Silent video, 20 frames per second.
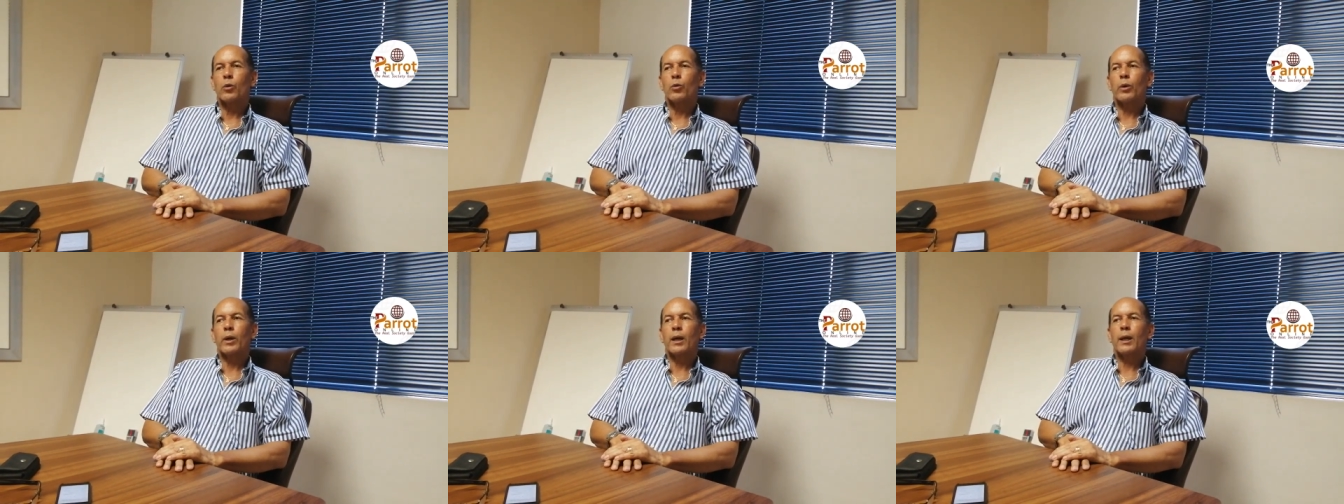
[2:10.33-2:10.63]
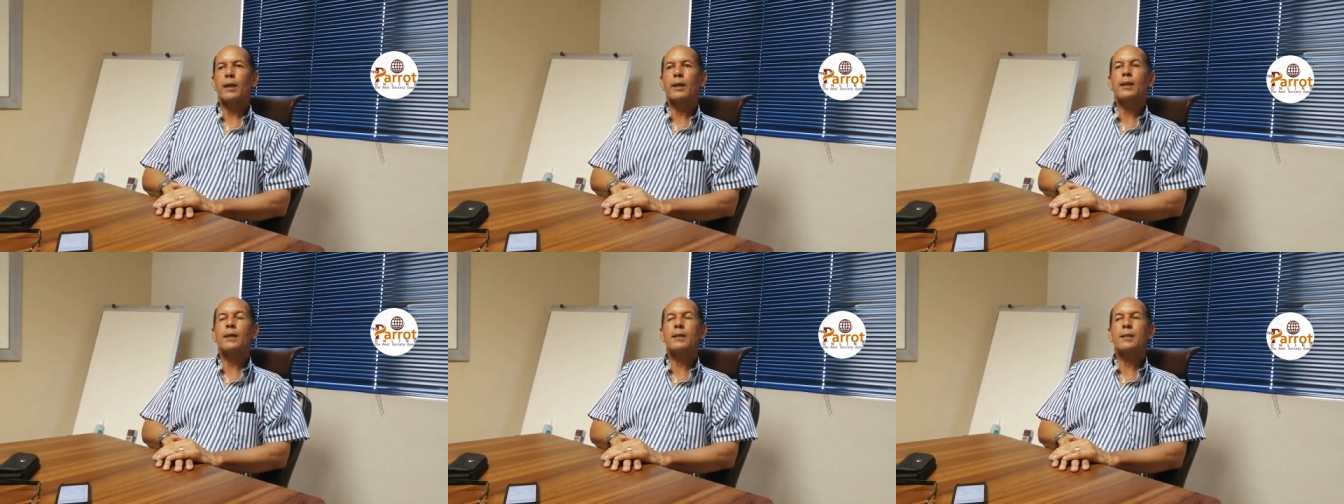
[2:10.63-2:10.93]

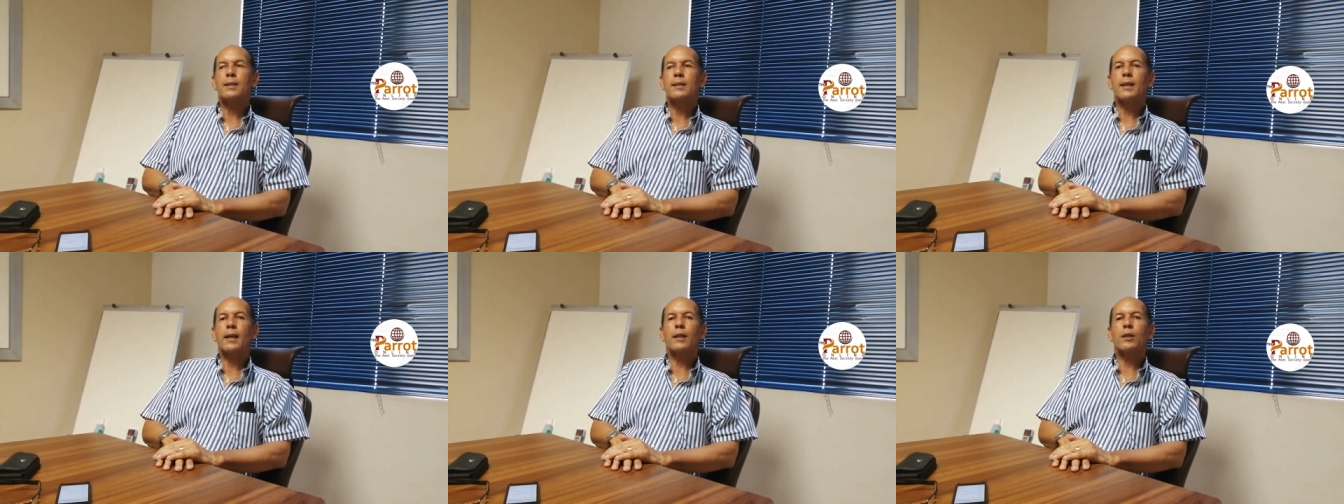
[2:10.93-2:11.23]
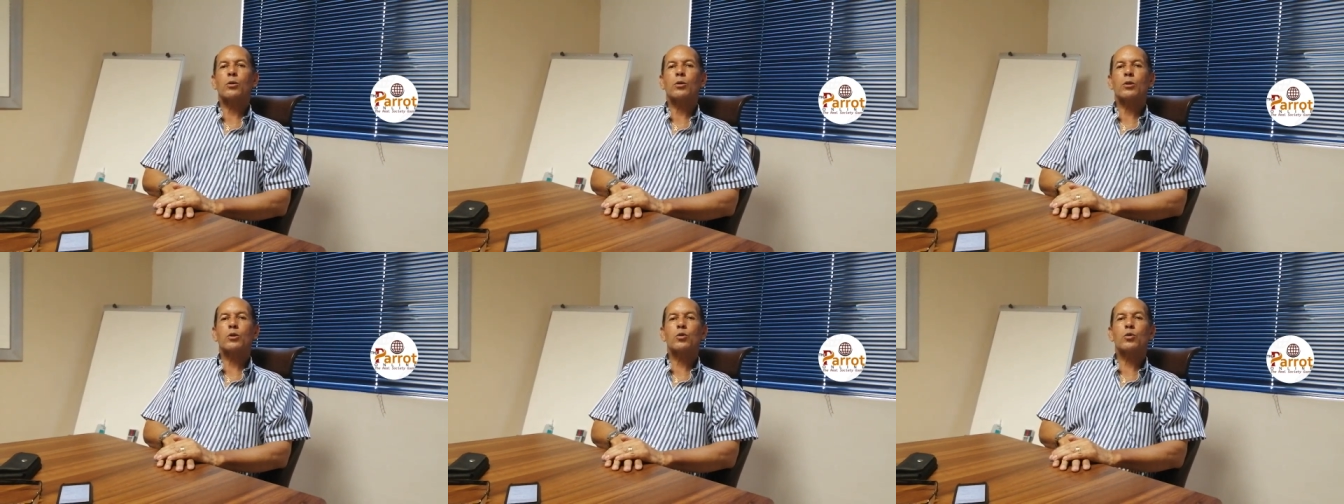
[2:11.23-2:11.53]
where he
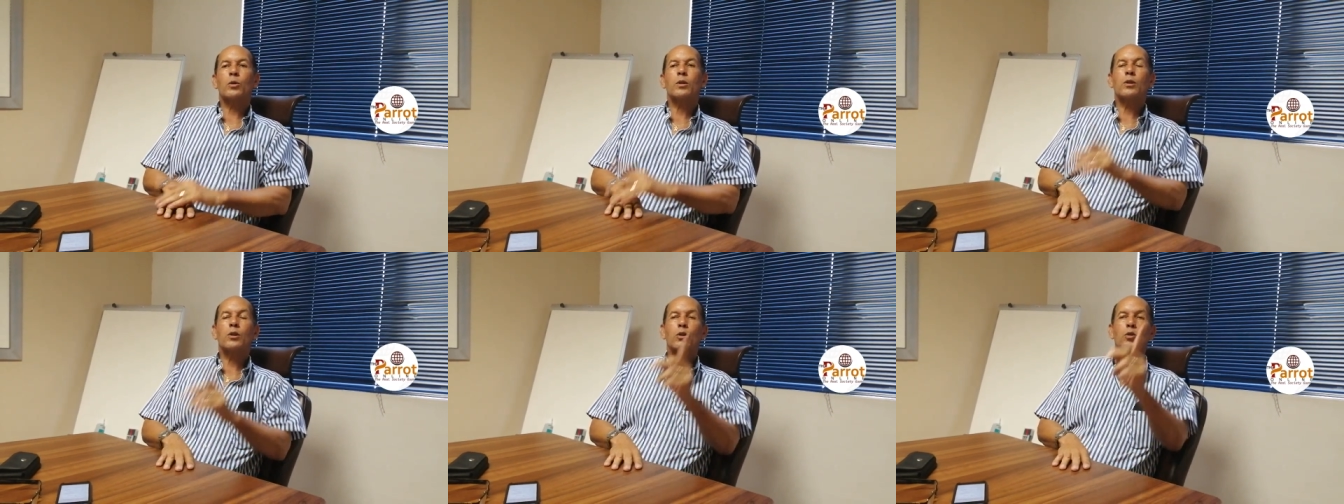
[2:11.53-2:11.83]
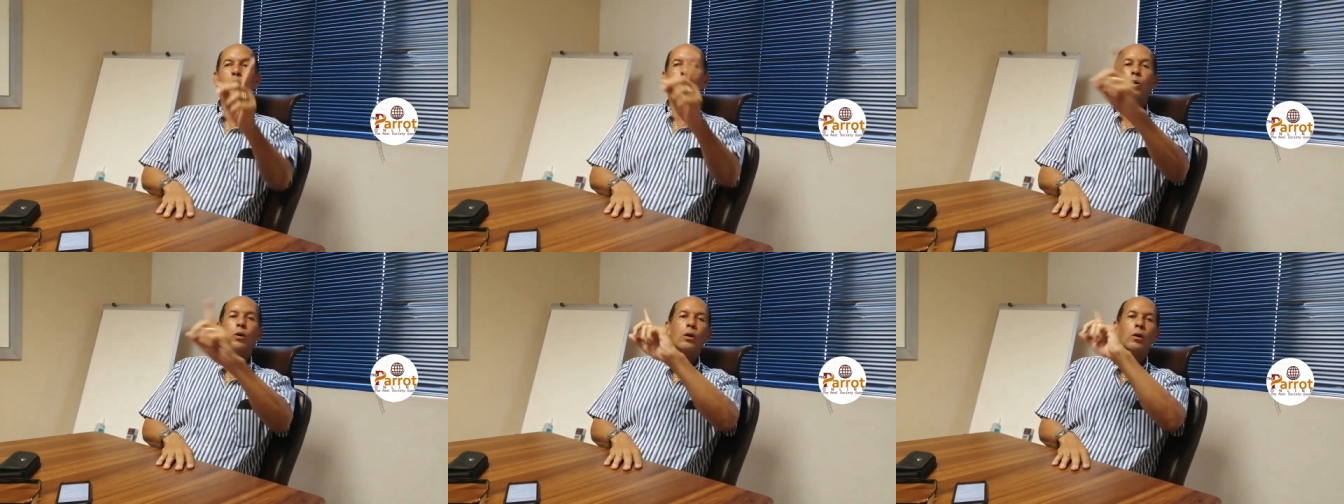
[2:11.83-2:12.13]
said he was doing
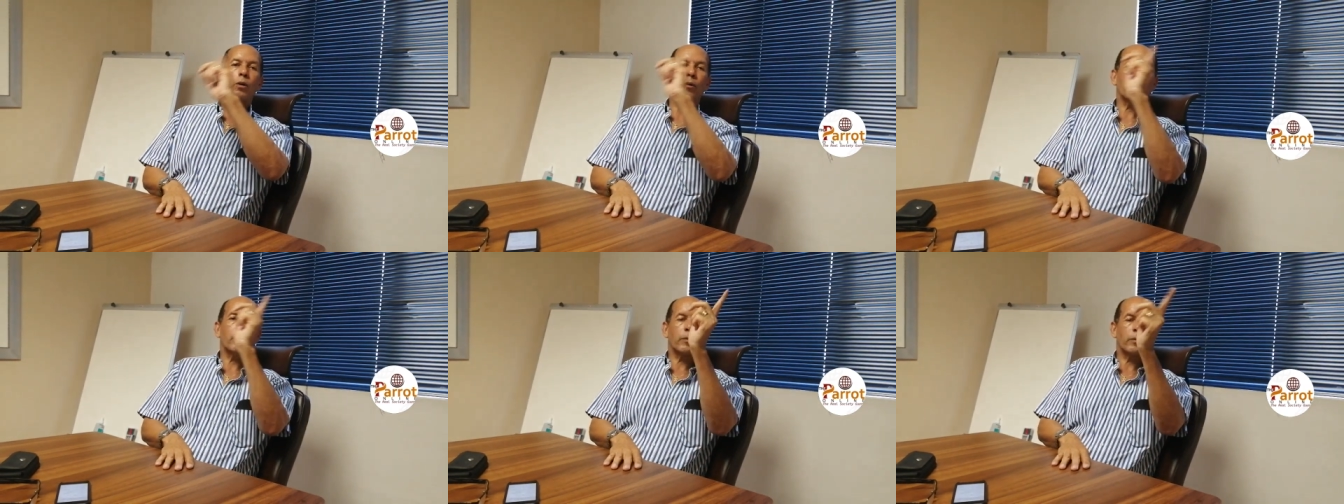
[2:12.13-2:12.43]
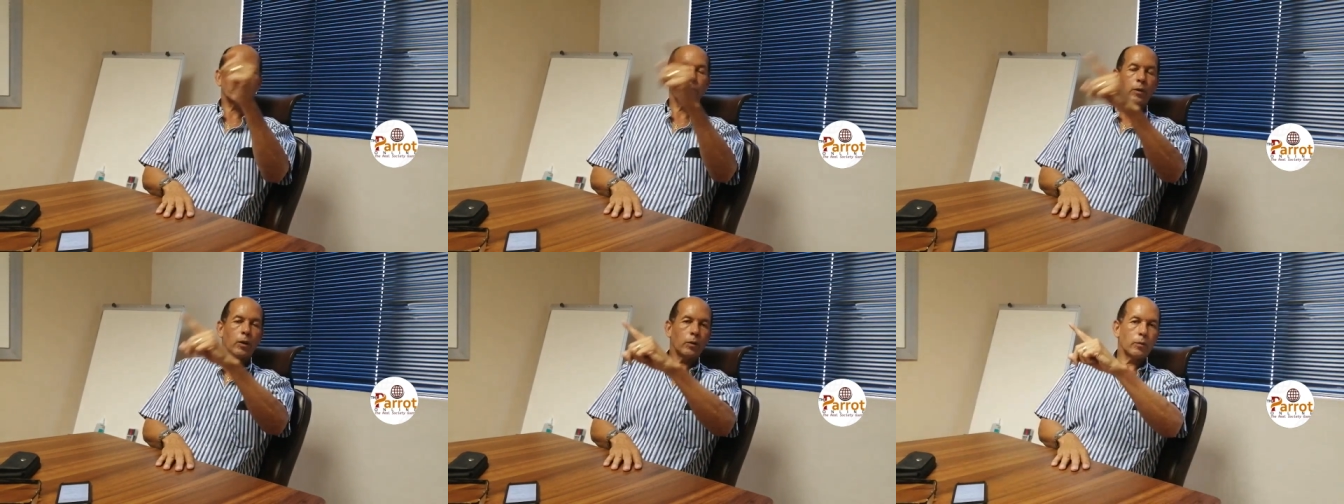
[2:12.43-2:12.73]
a
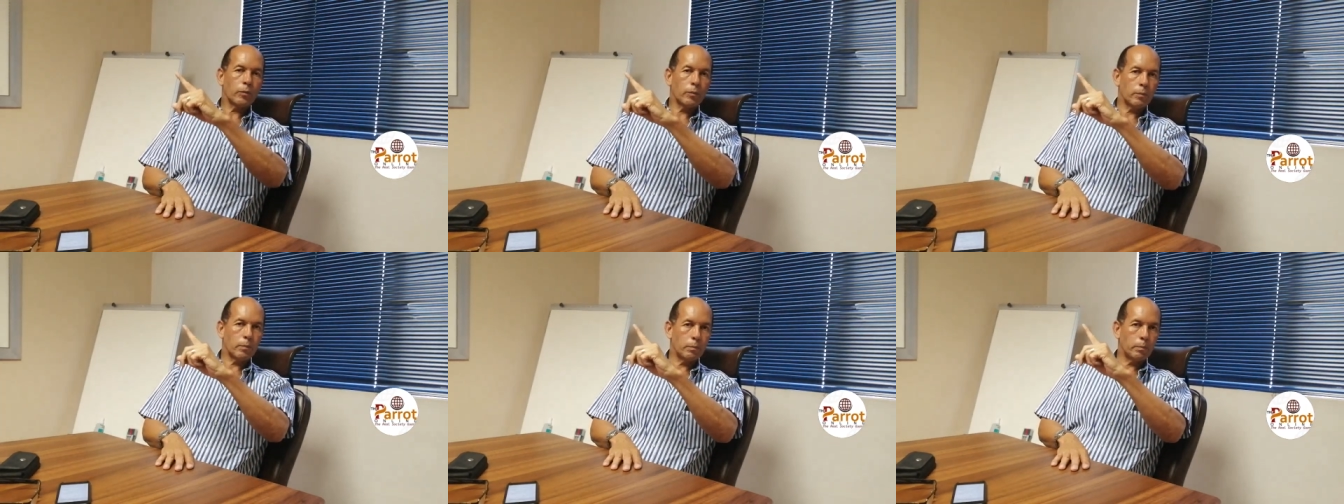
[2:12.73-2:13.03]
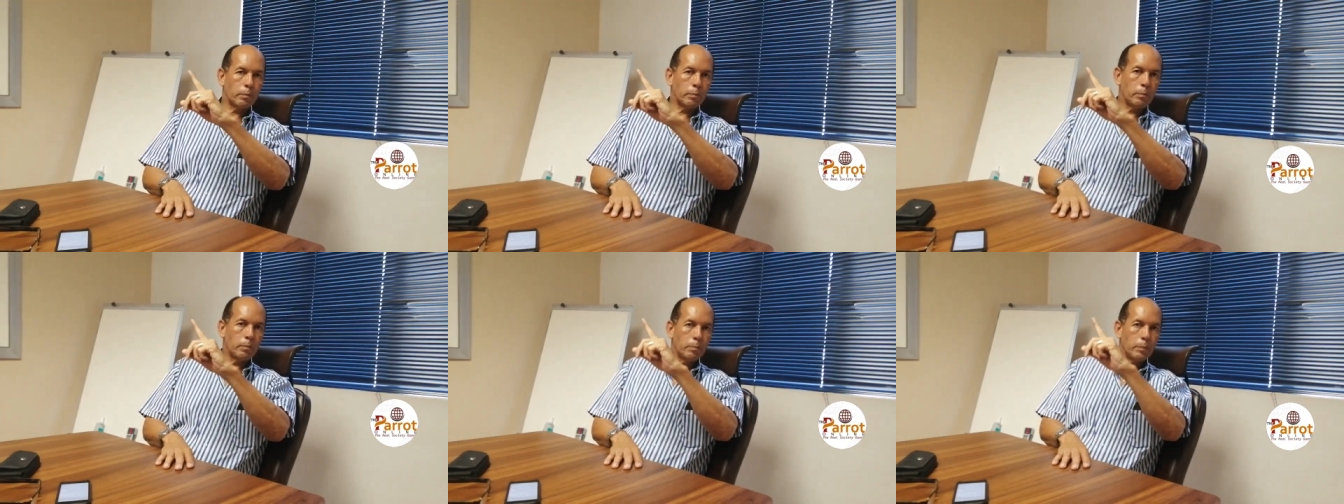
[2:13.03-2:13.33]
tour of, of